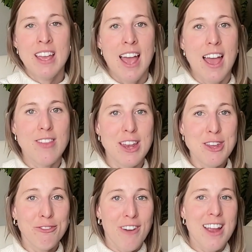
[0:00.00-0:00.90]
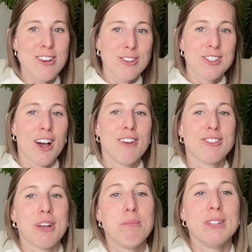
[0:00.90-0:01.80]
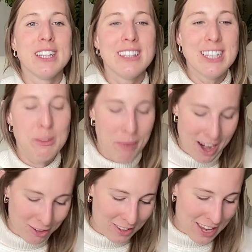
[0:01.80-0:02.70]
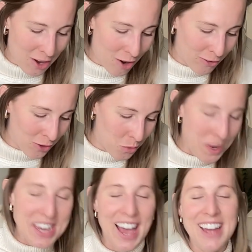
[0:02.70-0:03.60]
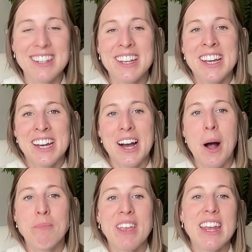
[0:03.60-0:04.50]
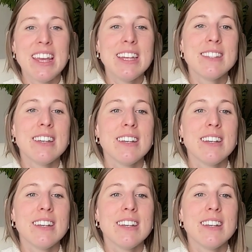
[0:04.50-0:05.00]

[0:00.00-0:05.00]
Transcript: and then you find yourself completely spiraling over the weekend, it is